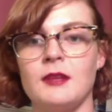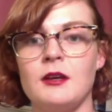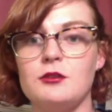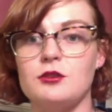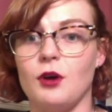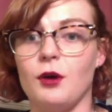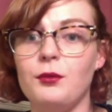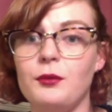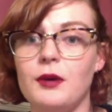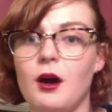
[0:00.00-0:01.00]

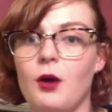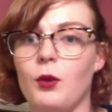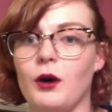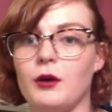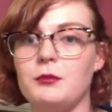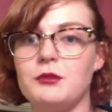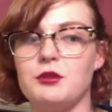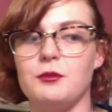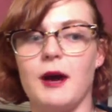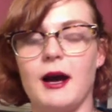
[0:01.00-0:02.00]
So, welcome
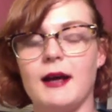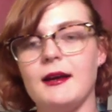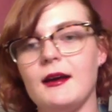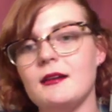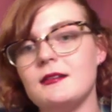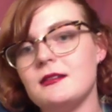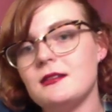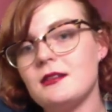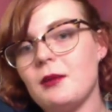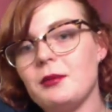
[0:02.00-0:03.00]
to my
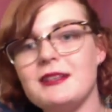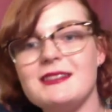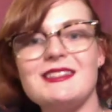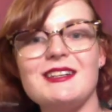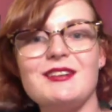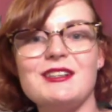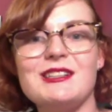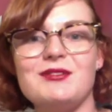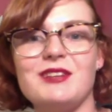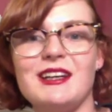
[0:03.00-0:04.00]
Dublin
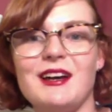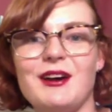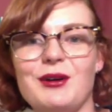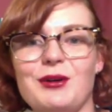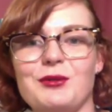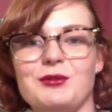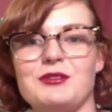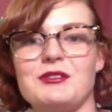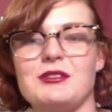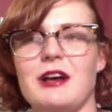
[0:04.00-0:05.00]
series videos
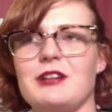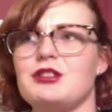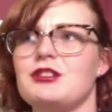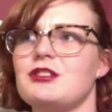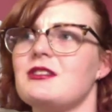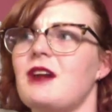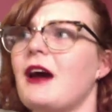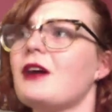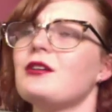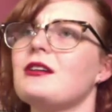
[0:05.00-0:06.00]
/ just
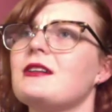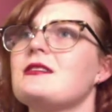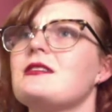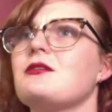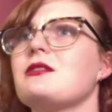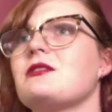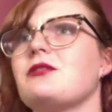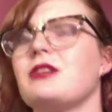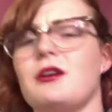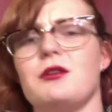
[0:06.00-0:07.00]
Ireland series
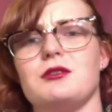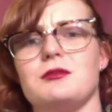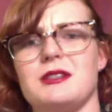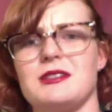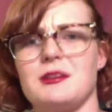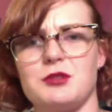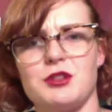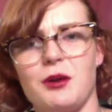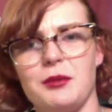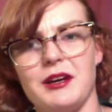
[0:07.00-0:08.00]
videos, because I'm sure
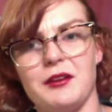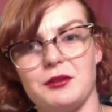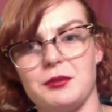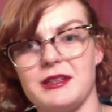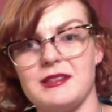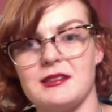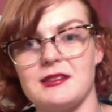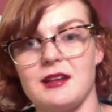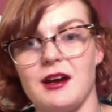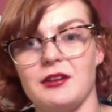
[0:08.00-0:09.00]
I'll be other places
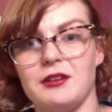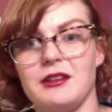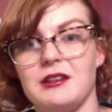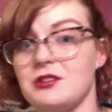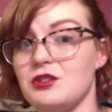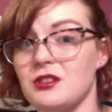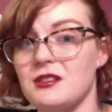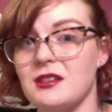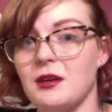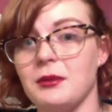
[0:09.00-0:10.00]
in Ireland than
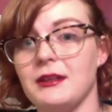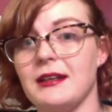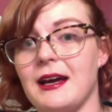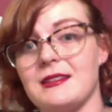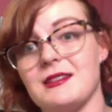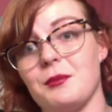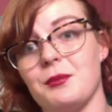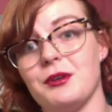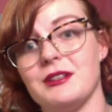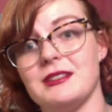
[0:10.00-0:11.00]
just Dublin at some
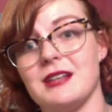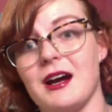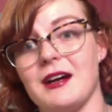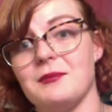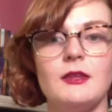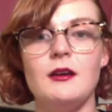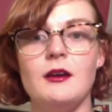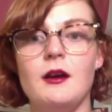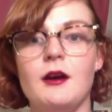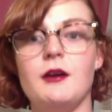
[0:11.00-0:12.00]
point in time.
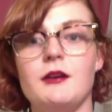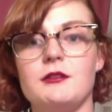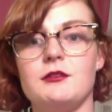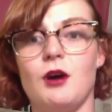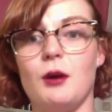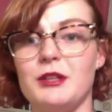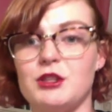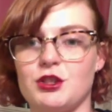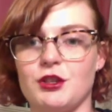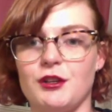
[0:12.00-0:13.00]
So I'll be
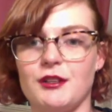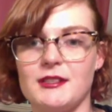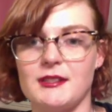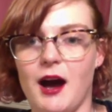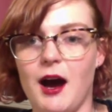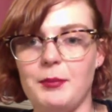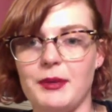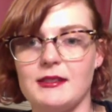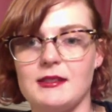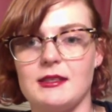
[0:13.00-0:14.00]
sure to stop
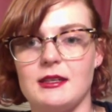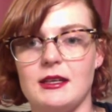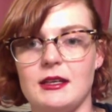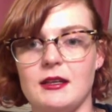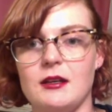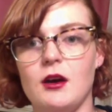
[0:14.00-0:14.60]
and see